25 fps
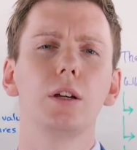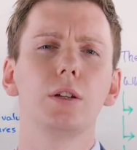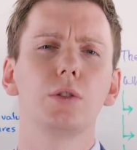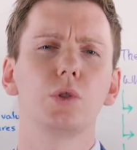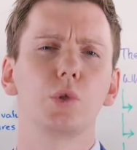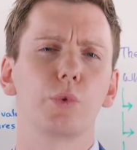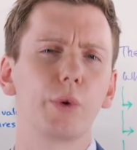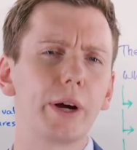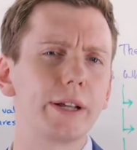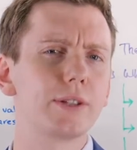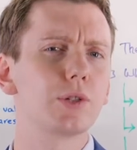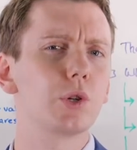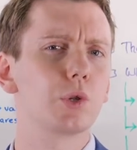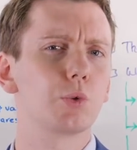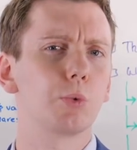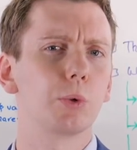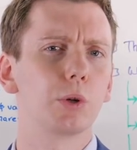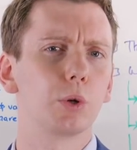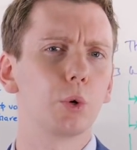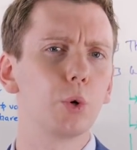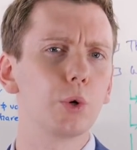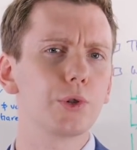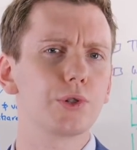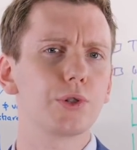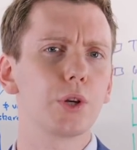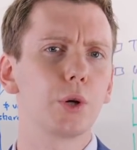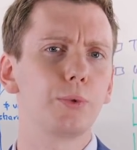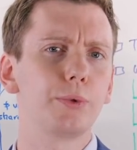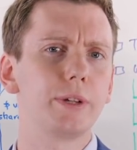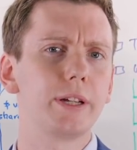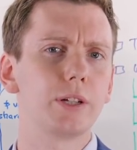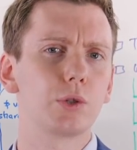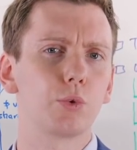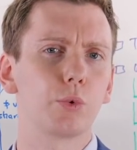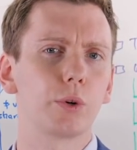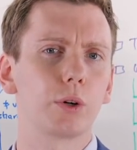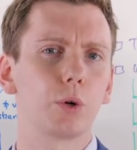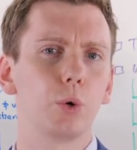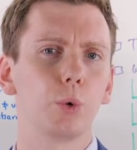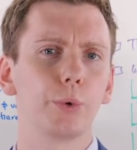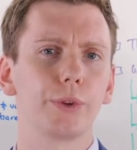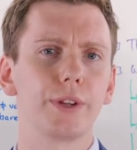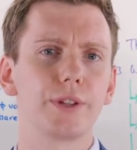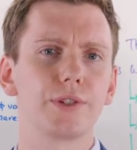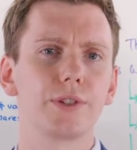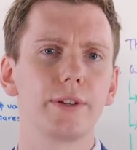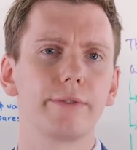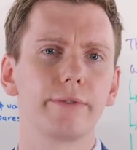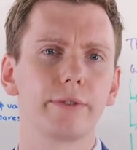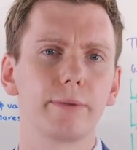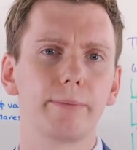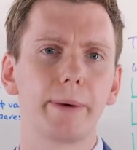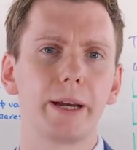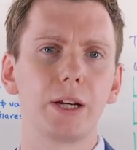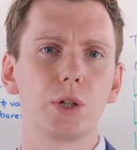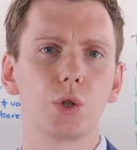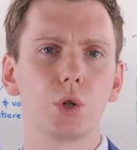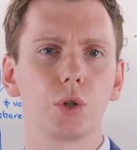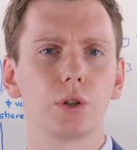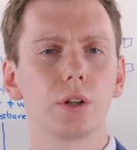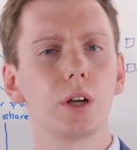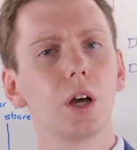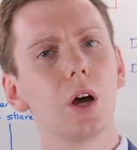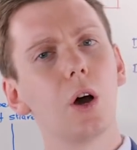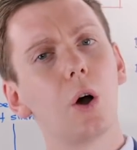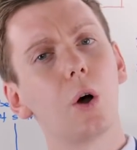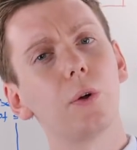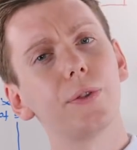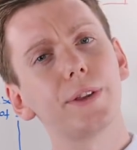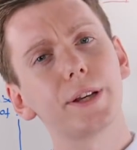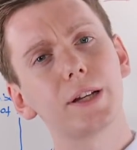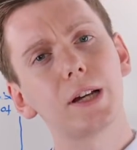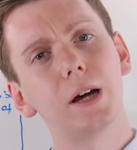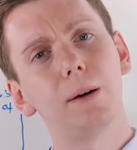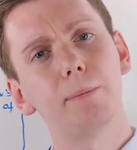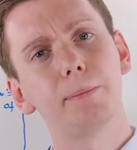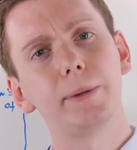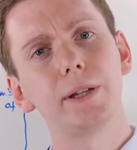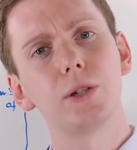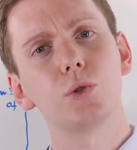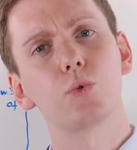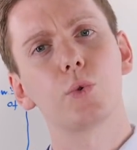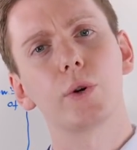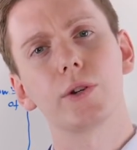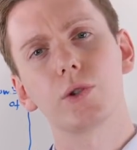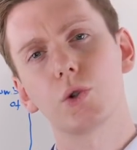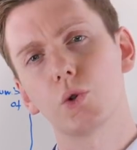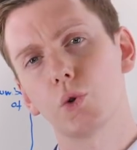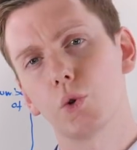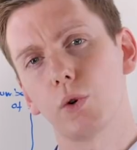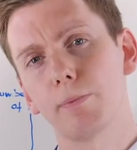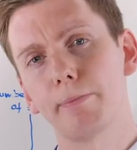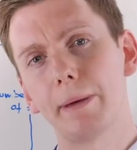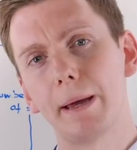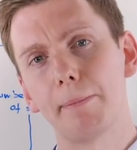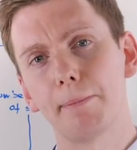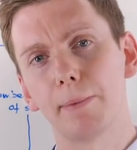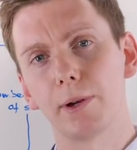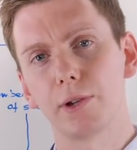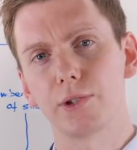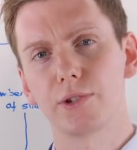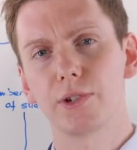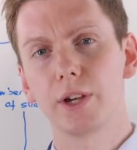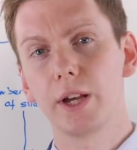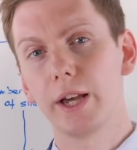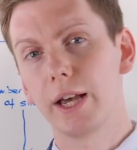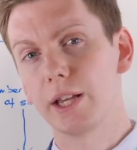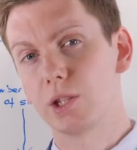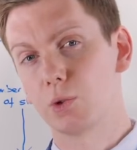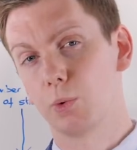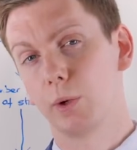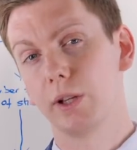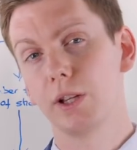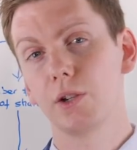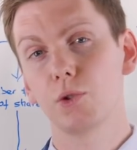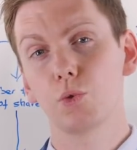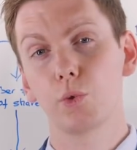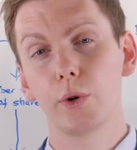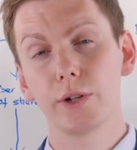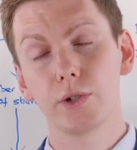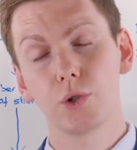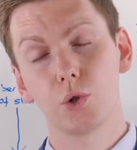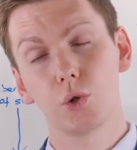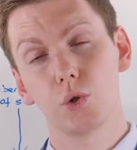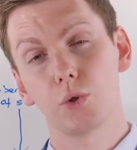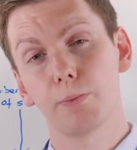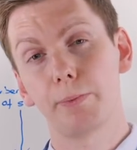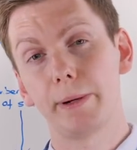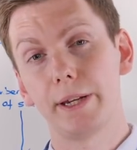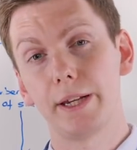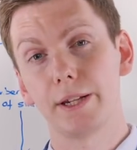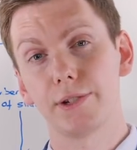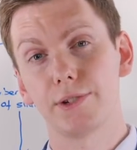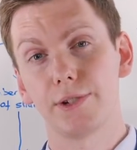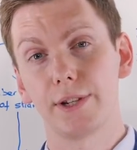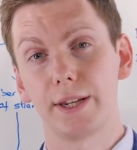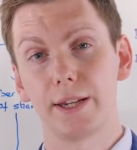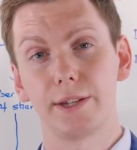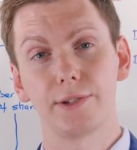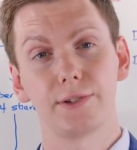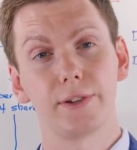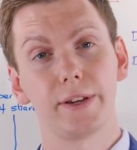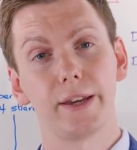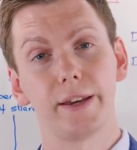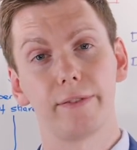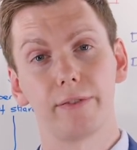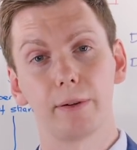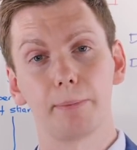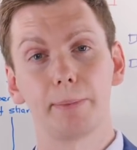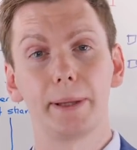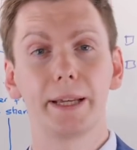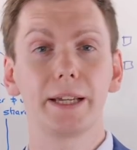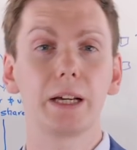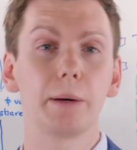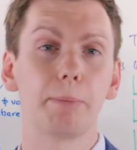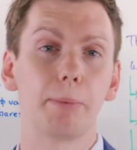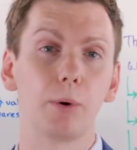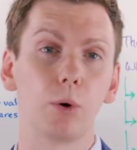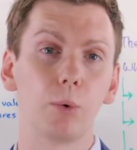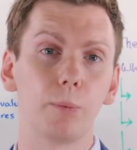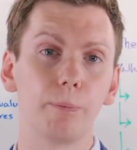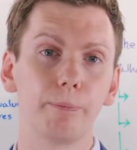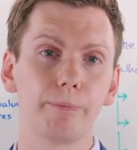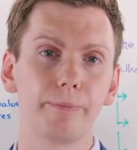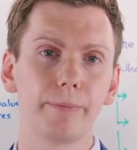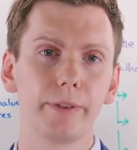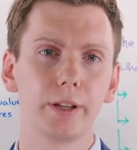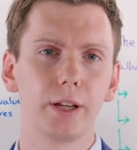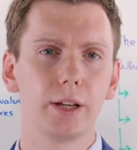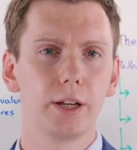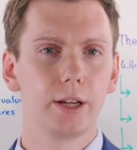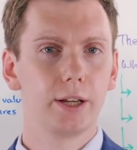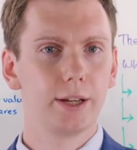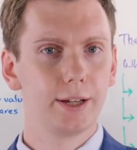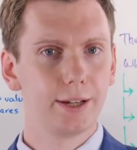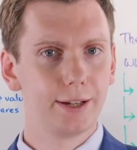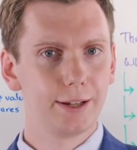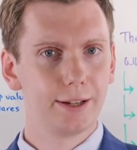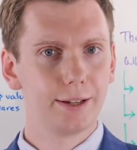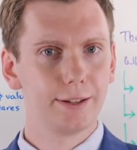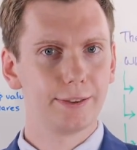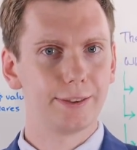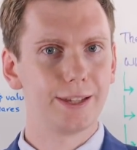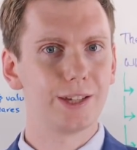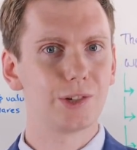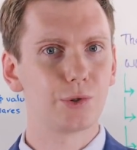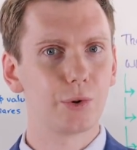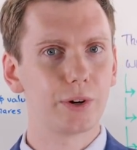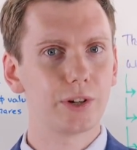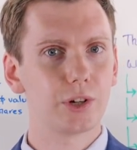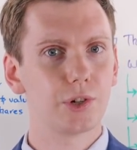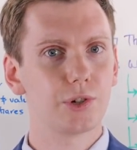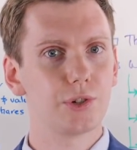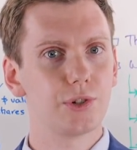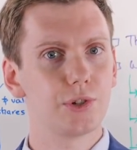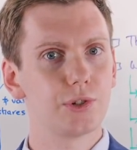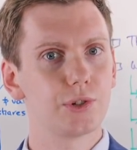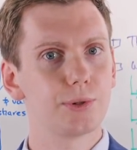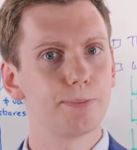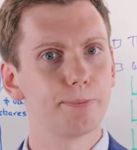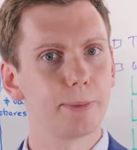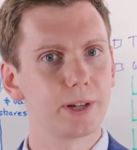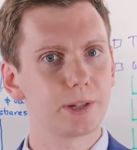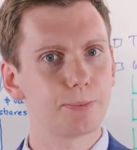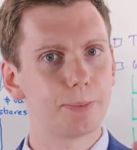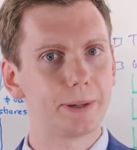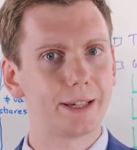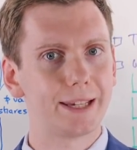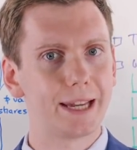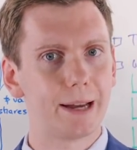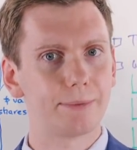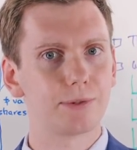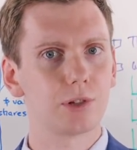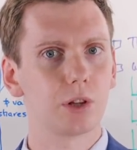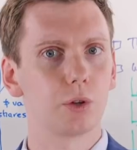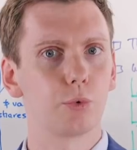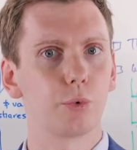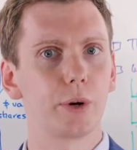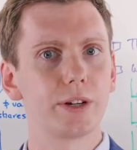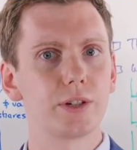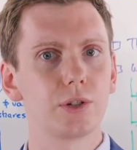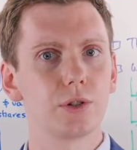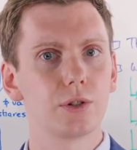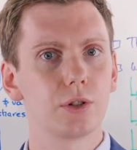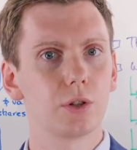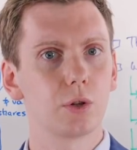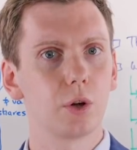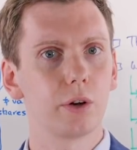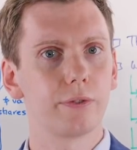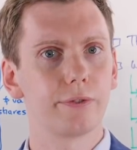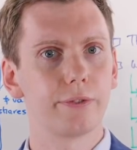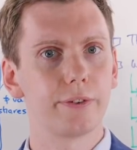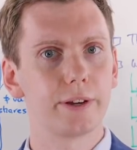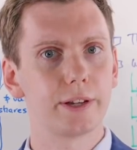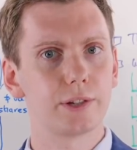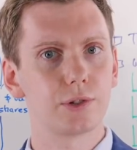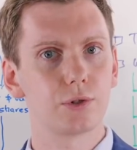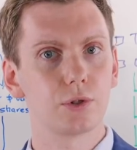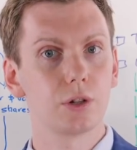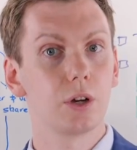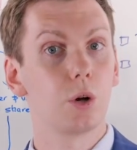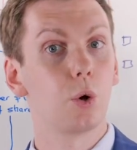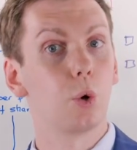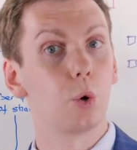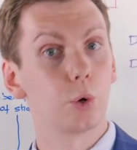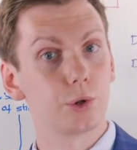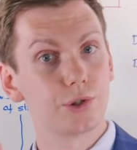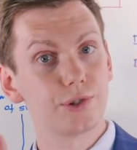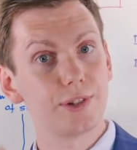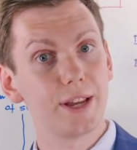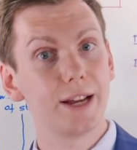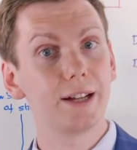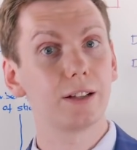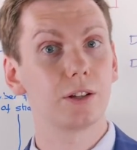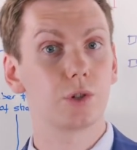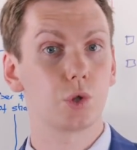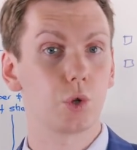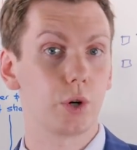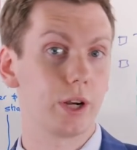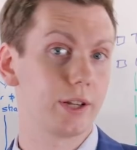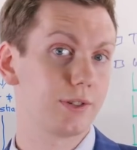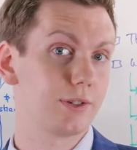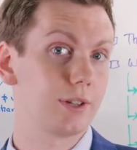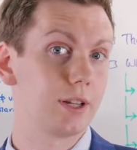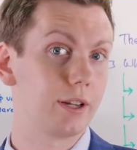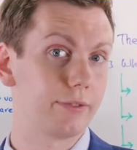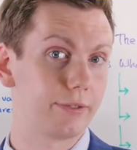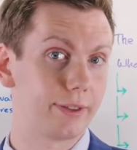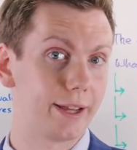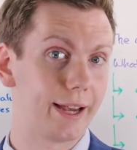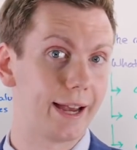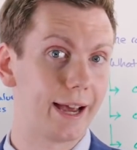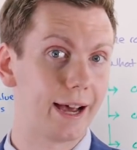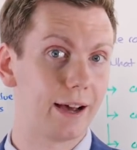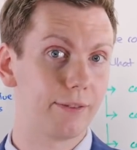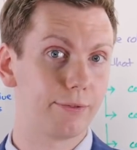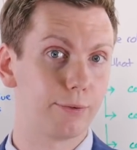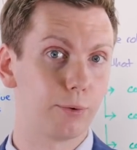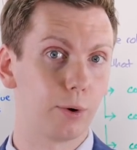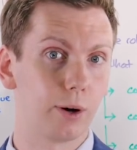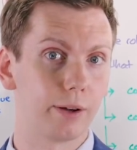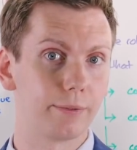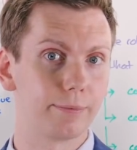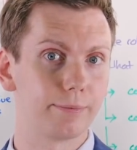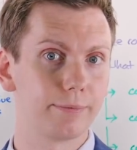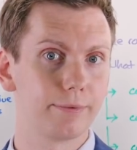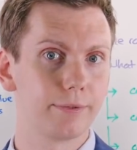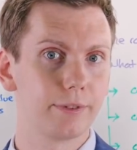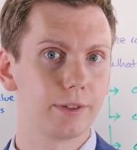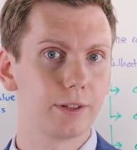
Directors will also need to record this information on the company's register of members, as well as register of PSEs if applicable. These registers must be kept at the registered office or sale address if they have one.